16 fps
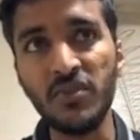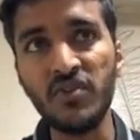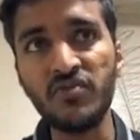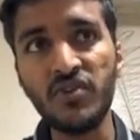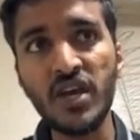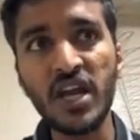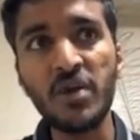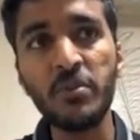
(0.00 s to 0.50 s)

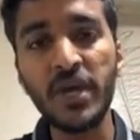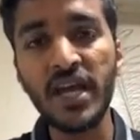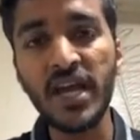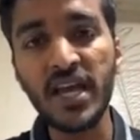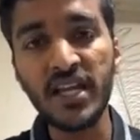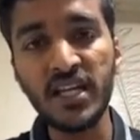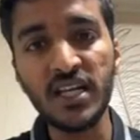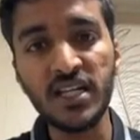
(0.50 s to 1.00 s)
if you are a
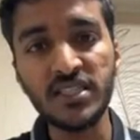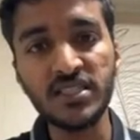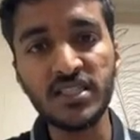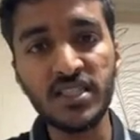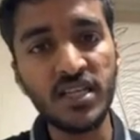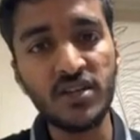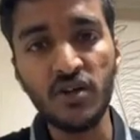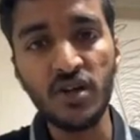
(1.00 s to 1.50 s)
mechanical
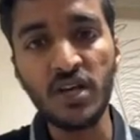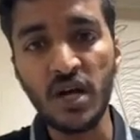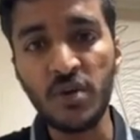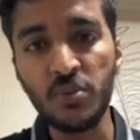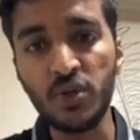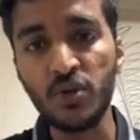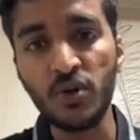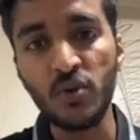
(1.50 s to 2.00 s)
engineer, you'll
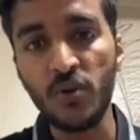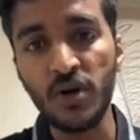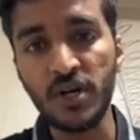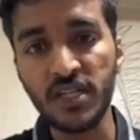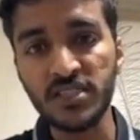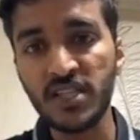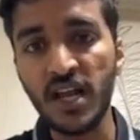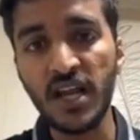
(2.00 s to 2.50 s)
come to know
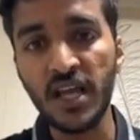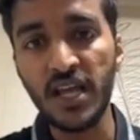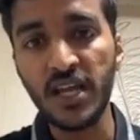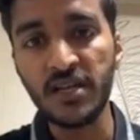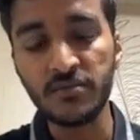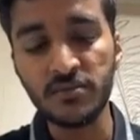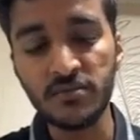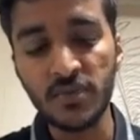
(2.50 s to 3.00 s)
what is a
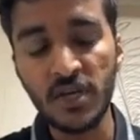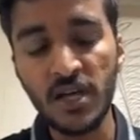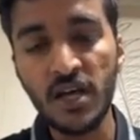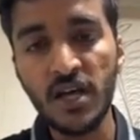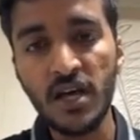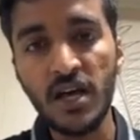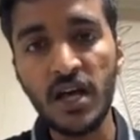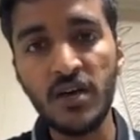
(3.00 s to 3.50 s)
lean.
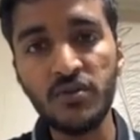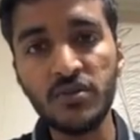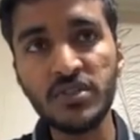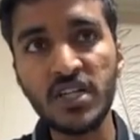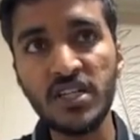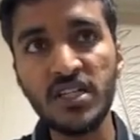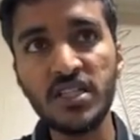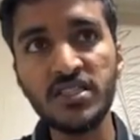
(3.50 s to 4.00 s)
I
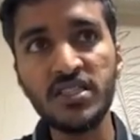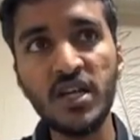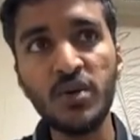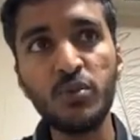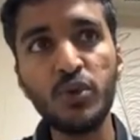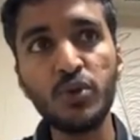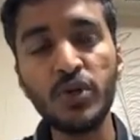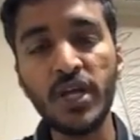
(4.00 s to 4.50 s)
would suggest
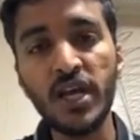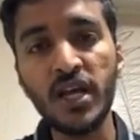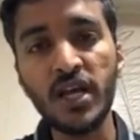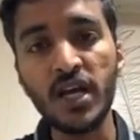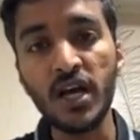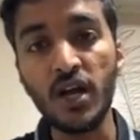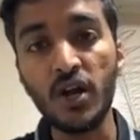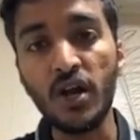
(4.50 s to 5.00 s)
them to
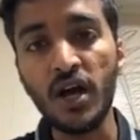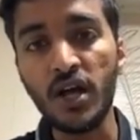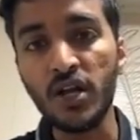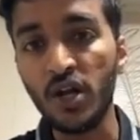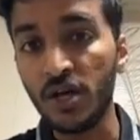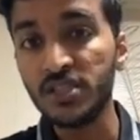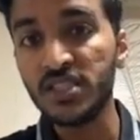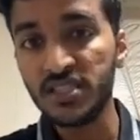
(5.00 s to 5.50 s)
take
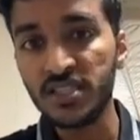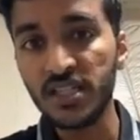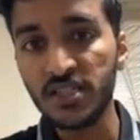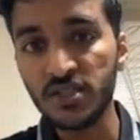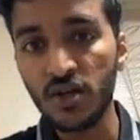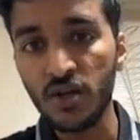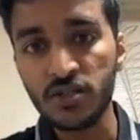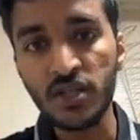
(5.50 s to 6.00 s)

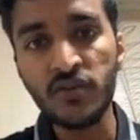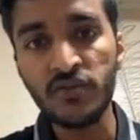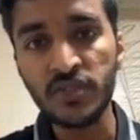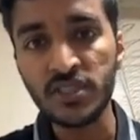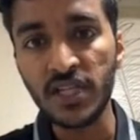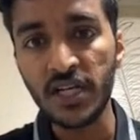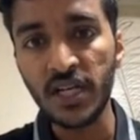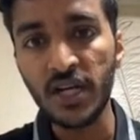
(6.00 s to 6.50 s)
logistics also,
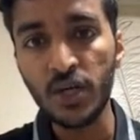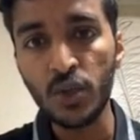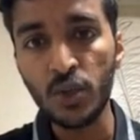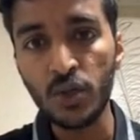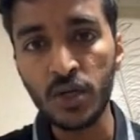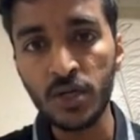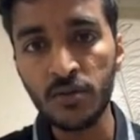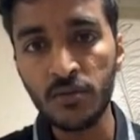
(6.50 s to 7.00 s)
which I didn't
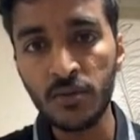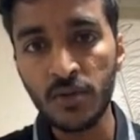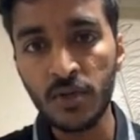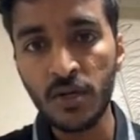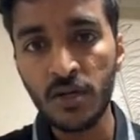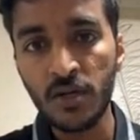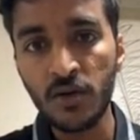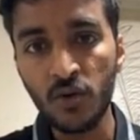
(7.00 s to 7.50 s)
took,
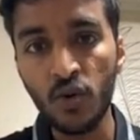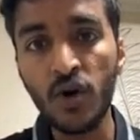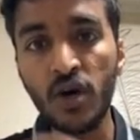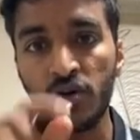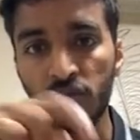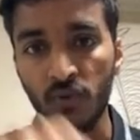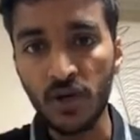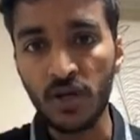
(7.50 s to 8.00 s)

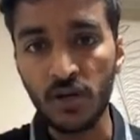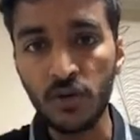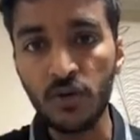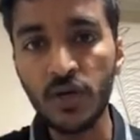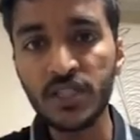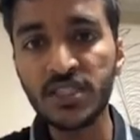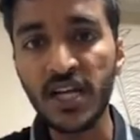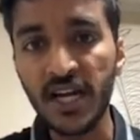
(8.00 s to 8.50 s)

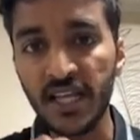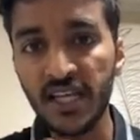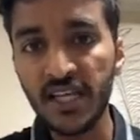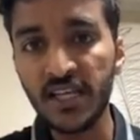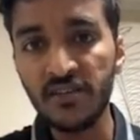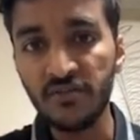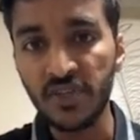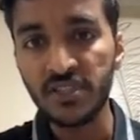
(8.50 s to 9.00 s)
who are
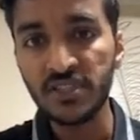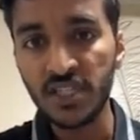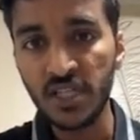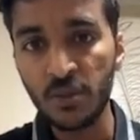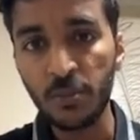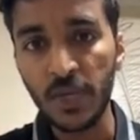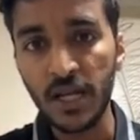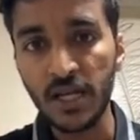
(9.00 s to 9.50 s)
studying in
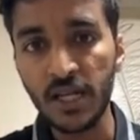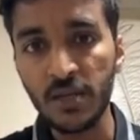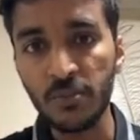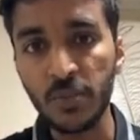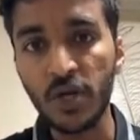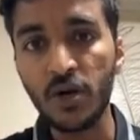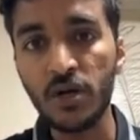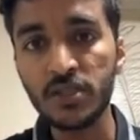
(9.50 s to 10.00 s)
Windsor
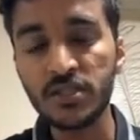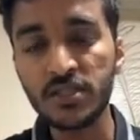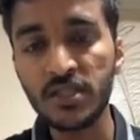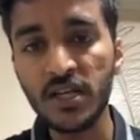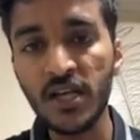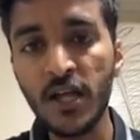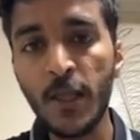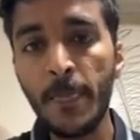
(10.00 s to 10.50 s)
mainly,
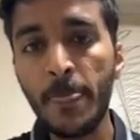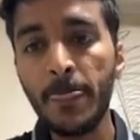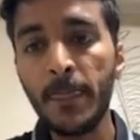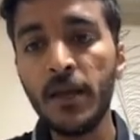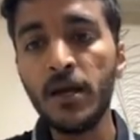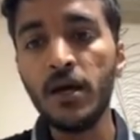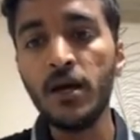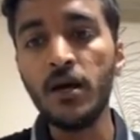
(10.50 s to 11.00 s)
because
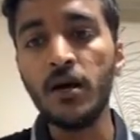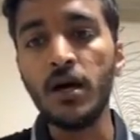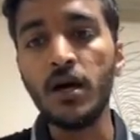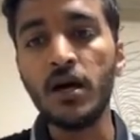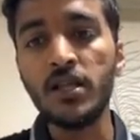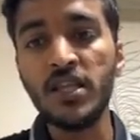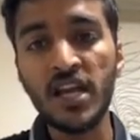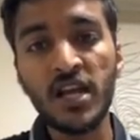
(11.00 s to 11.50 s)

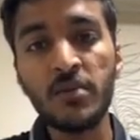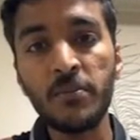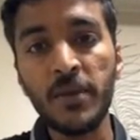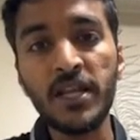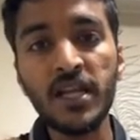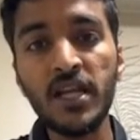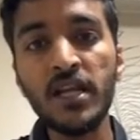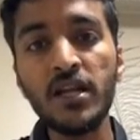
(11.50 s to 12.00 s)
there are
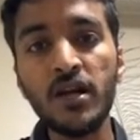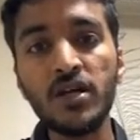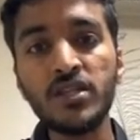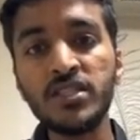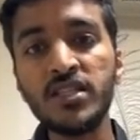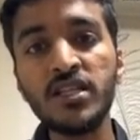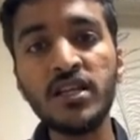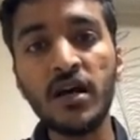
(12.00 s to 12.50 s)
many
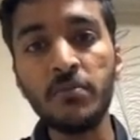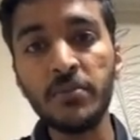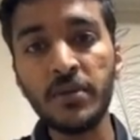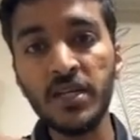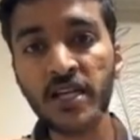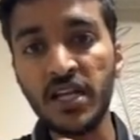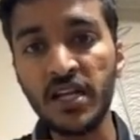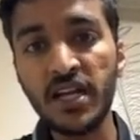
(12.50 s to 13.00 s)
logistic
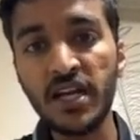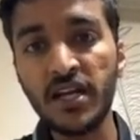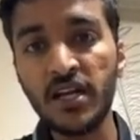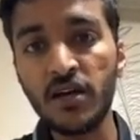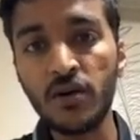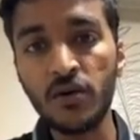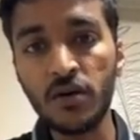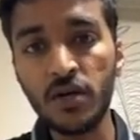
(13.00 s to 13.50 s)
company in
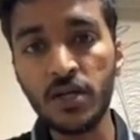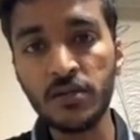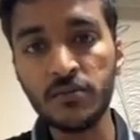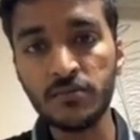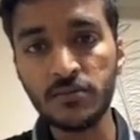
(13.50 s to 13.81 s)
and around,